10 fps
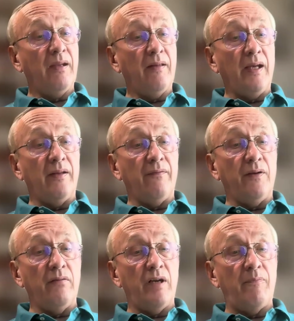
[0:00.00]
that the
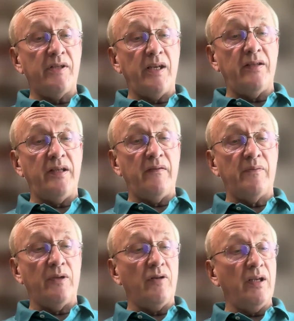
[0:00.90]
foreign
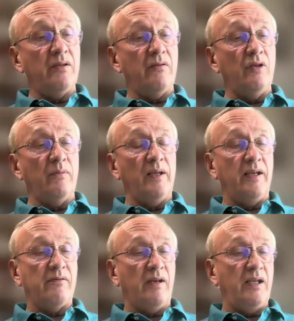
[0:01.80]
representatives were trying to
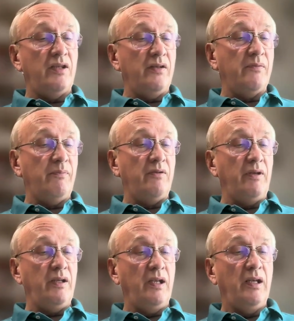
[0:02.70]
normalize relations
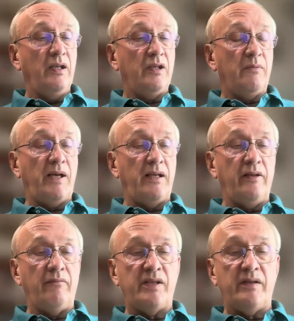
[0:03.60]
between Japan
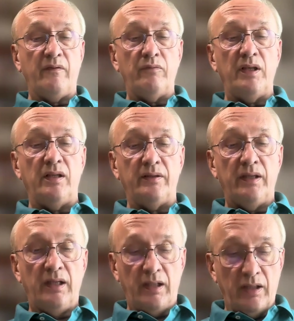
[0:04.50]
and the rest of the world.
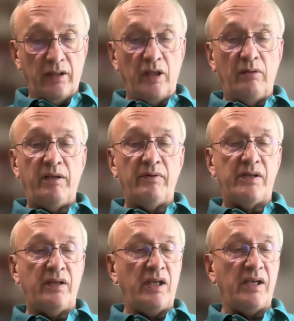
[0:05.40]
Nobody
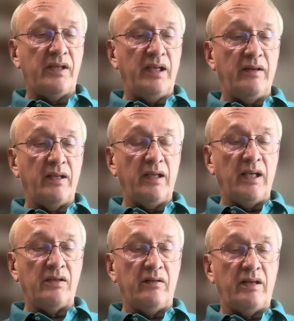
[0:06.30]
was suggesting that
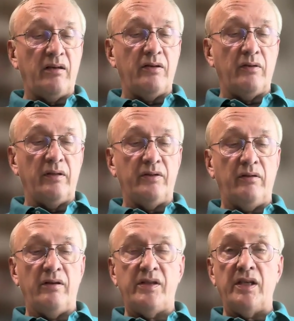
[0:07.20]
extraterritorial
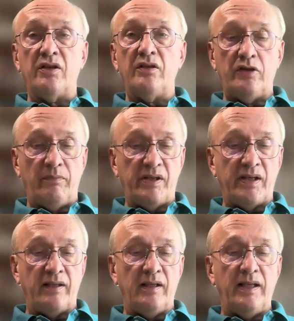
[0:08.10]
jurisdiction should be
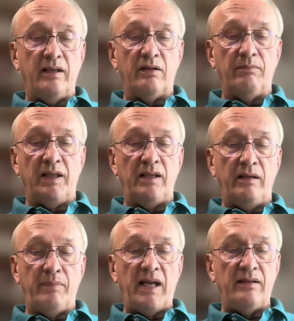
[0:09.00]
suddenly and
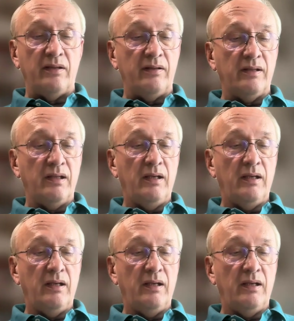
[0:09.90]
completely abandoned.